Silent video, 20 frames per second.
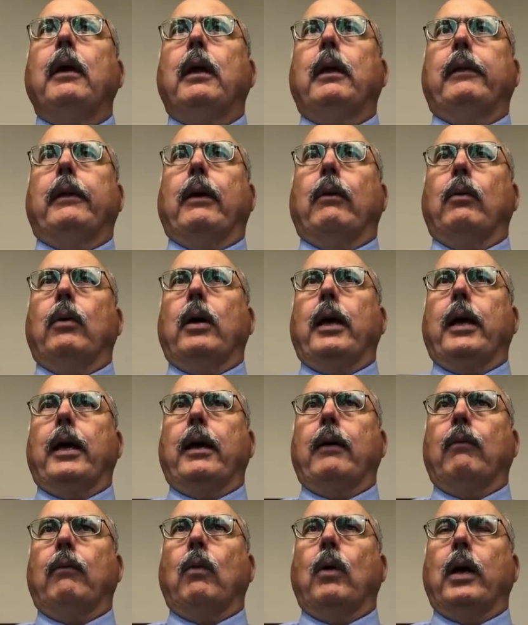that we'll
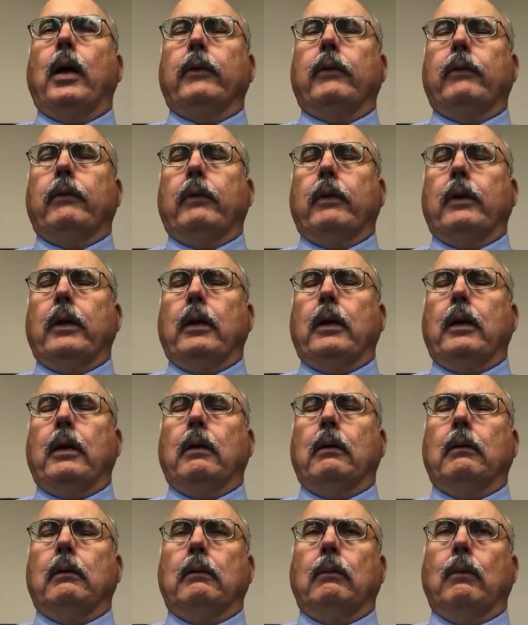have once the
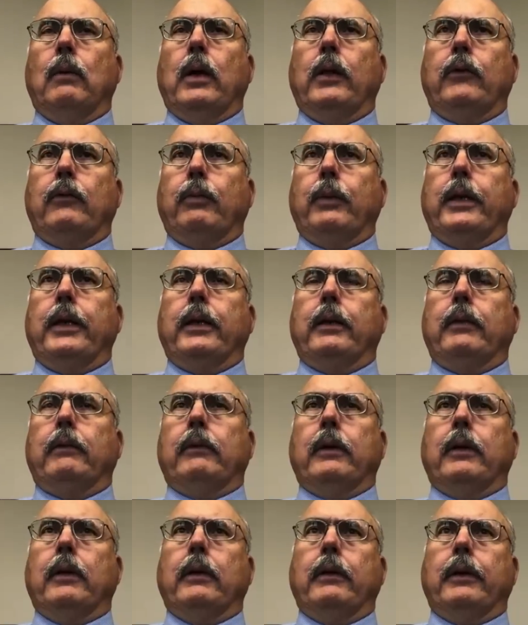uh, once we get
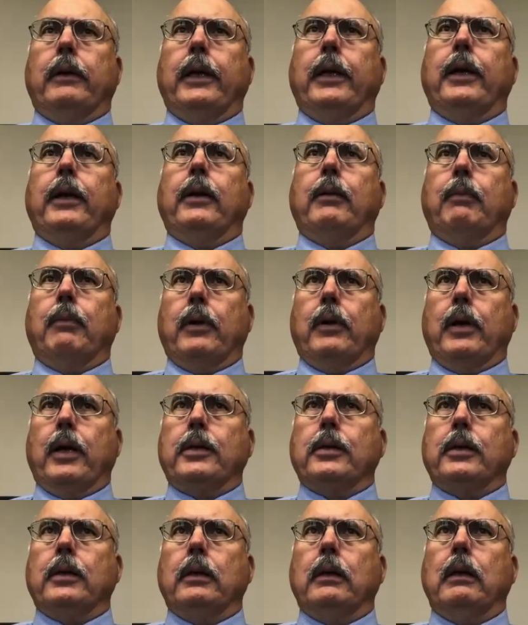uh, get into
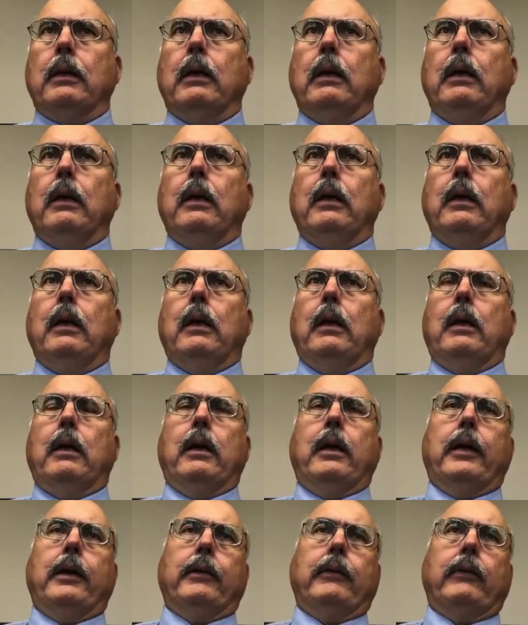production.
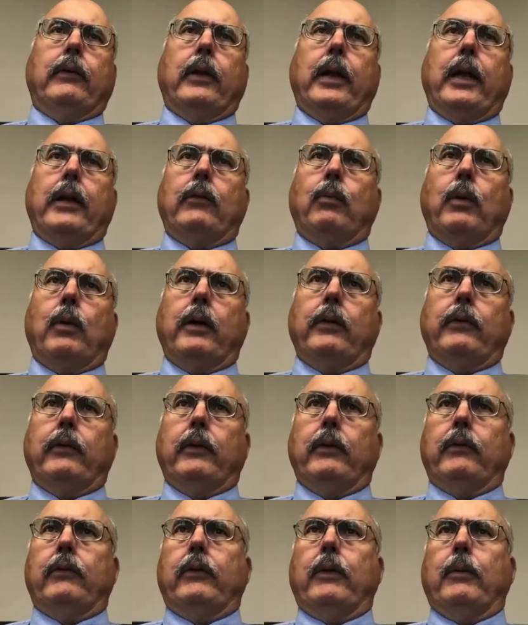And so that's why I
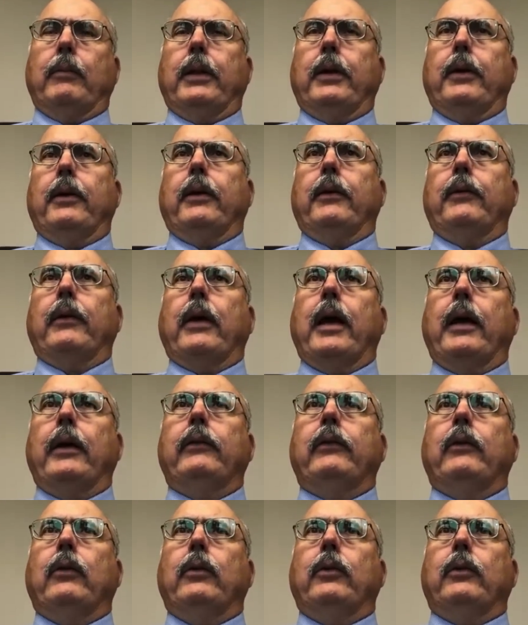see the similarities. I
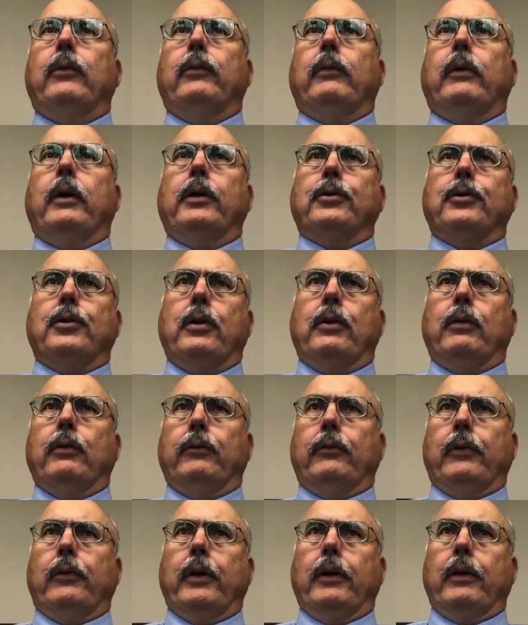S O is, as you know,
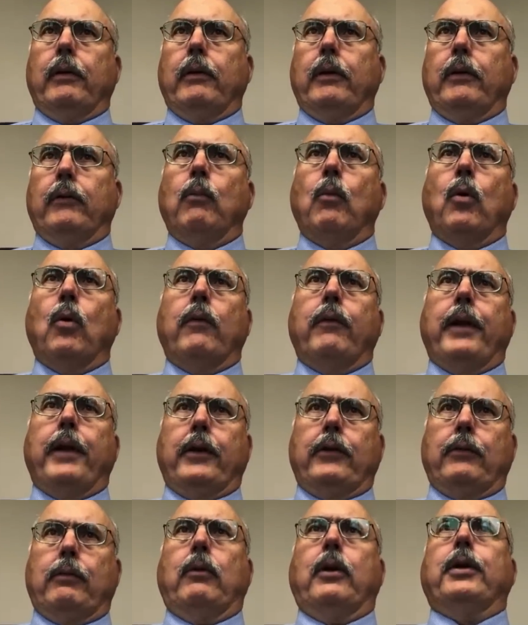is an, is more of an
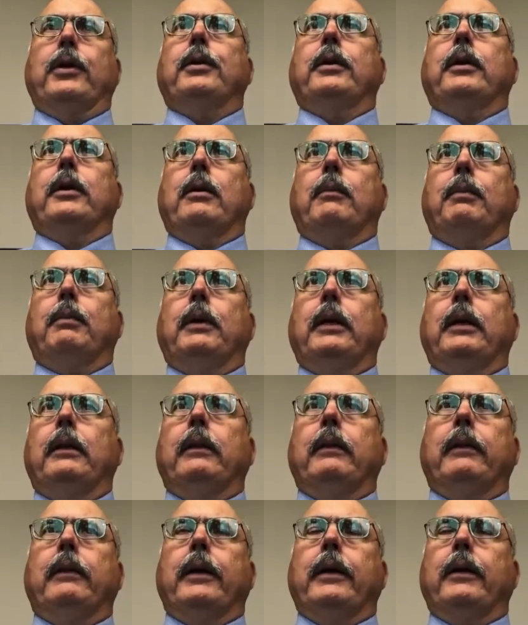exploration company.
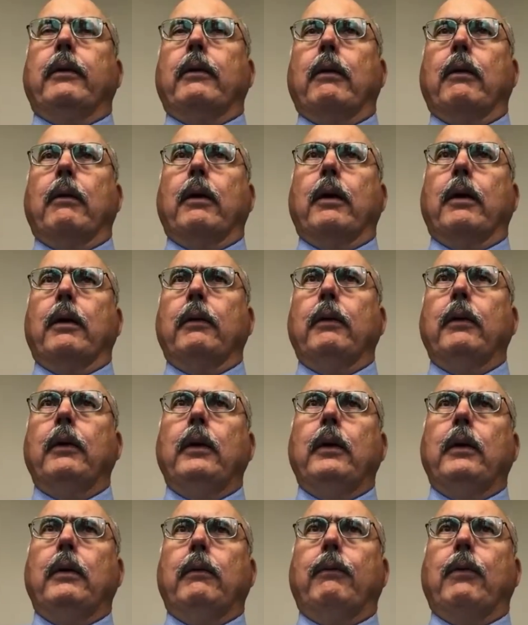They are uh,
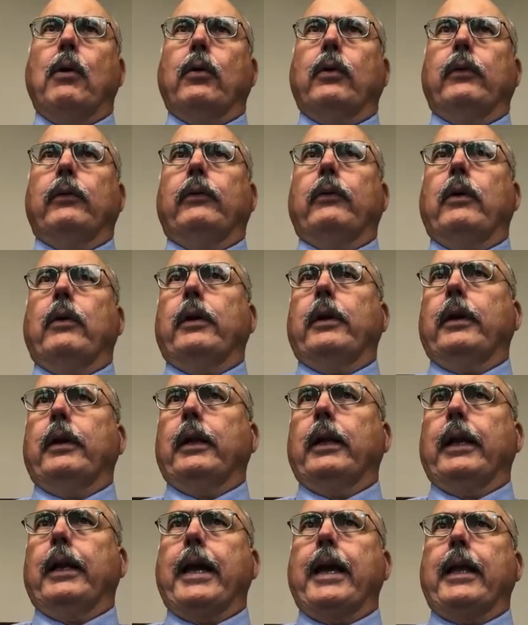focused on the,
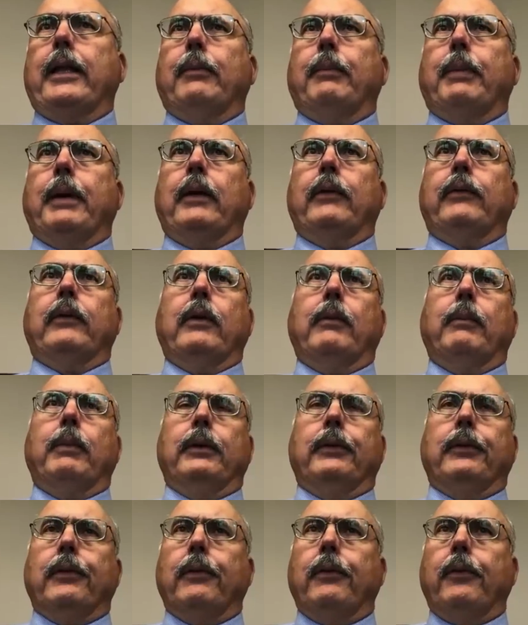in the Athabasca, but
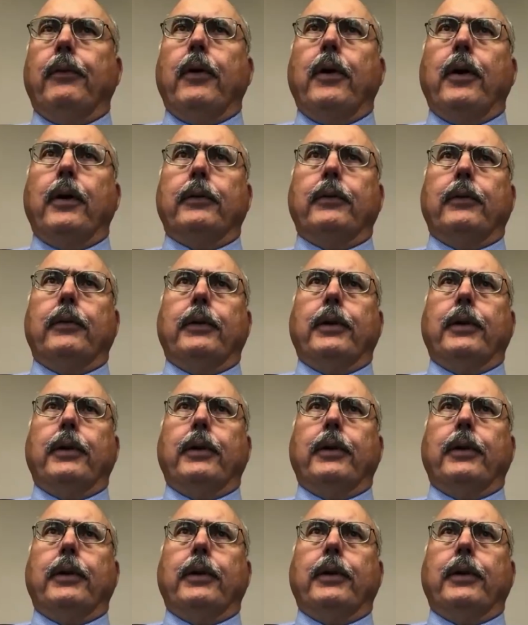they're a long term,